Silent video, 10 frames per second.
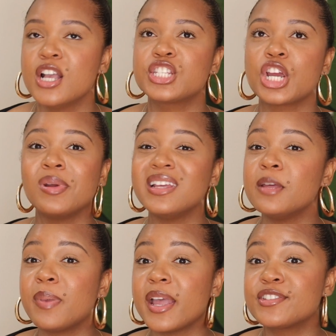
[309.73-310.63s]
So it really
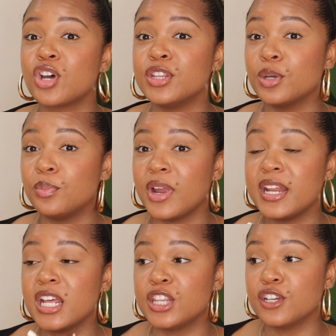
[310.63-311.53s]
depends on the brand
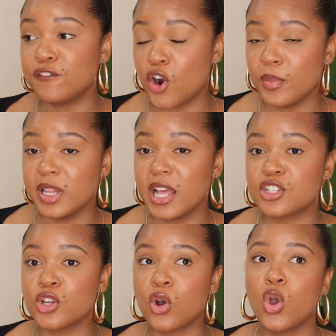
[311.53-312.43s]
and the formula.
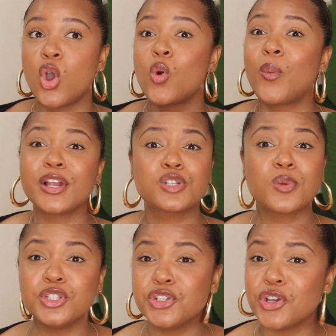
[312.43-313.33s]
So which
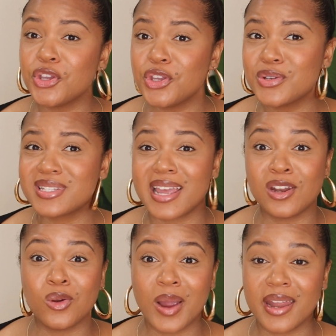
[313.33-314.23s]
one do you use
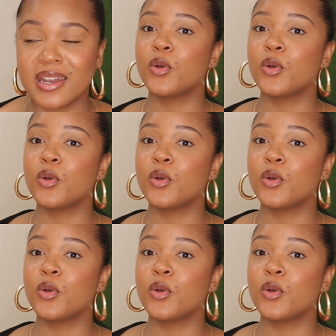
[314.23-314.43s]
and when?